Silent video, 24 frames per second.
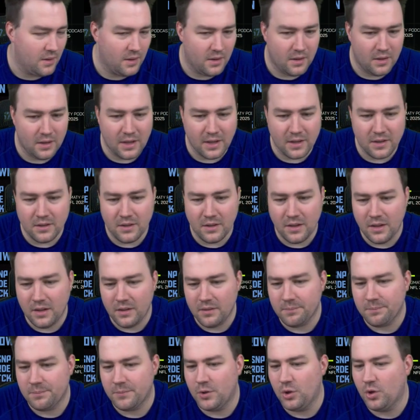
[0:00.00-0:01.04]
Luckily,
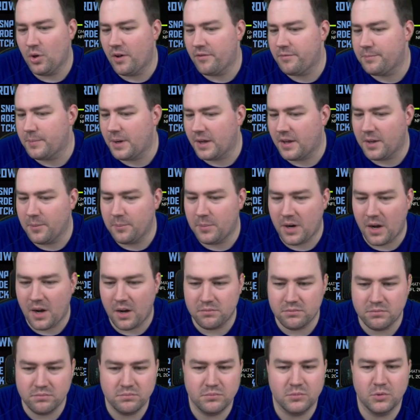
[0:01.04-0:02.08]
you have Mikey
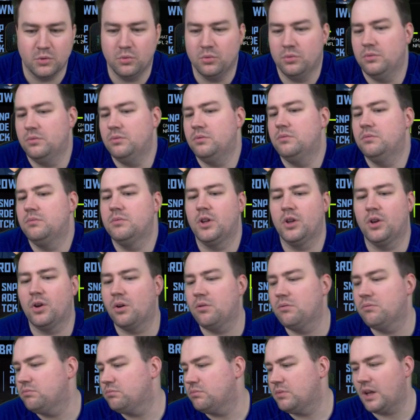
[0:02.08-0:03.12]
Brown, who,
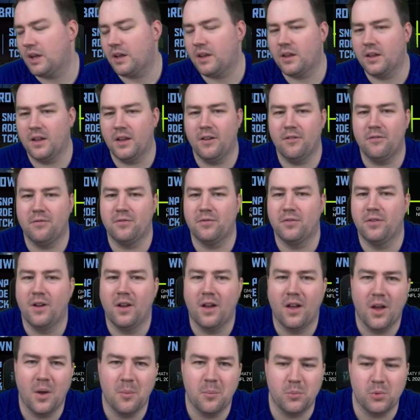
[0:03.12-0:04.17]
like, if
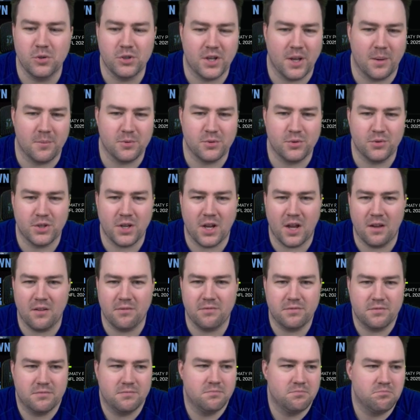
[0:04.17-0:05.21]
push comes to
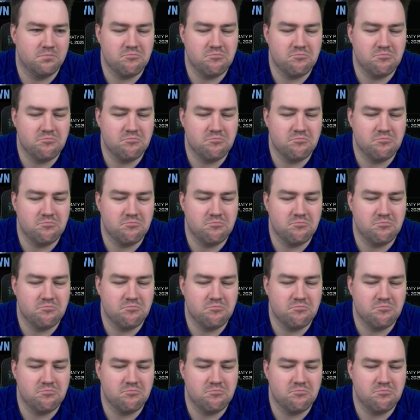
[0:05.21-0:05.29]
shove,